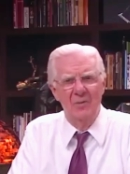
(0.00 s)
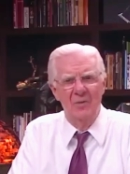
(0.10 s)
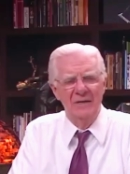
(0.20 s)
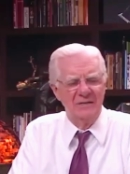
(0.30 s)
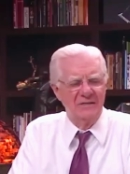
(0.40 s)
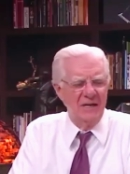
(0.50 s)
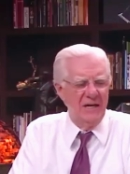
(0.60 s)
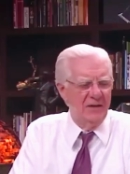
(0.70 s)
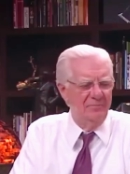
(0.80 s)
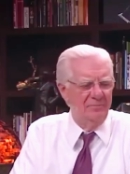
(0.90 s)
Well, you
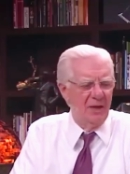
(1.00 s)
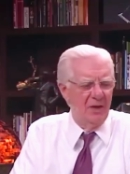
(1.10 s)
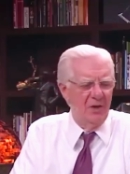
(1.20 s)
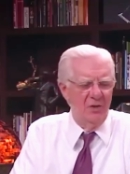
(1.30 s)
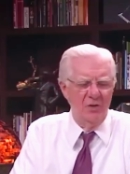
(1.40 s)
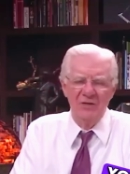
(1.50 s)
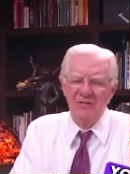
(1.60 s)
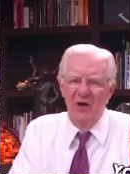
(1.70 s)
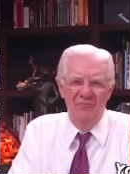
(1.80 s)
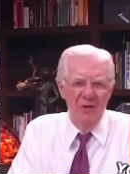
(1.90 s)
see, your
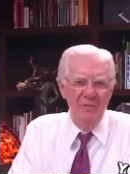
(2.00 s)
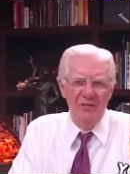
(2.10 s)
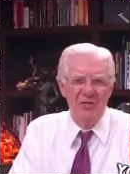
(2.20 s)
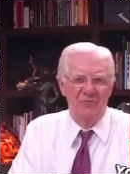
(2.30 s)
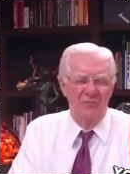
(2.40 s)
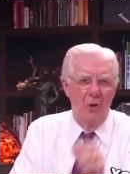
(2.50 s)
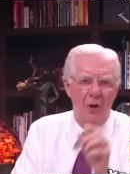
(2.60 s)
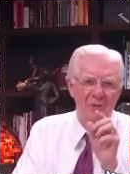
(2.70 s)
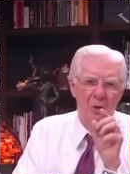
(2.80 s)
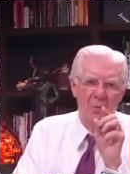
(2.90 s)
self-image is
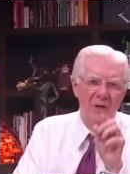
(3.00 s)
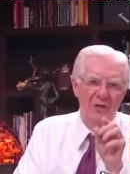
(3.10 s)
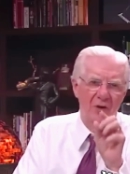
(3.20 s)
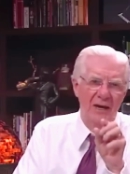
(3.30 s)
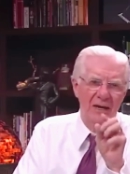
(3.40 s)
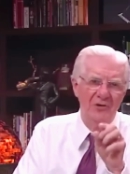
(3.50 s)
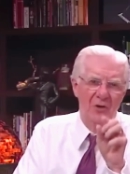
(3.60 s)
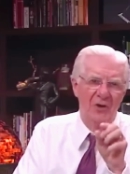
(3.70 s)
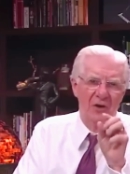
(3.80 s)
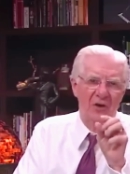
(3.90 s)
formed when you're in
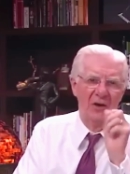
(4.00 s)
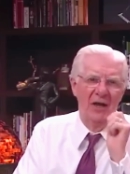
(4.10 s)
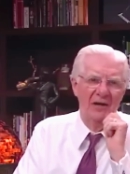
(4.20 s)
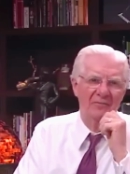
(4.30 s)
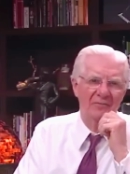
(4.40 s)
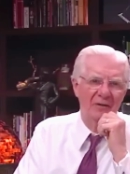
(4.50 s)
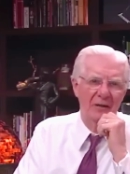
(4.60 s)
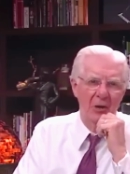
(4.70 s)
your little life,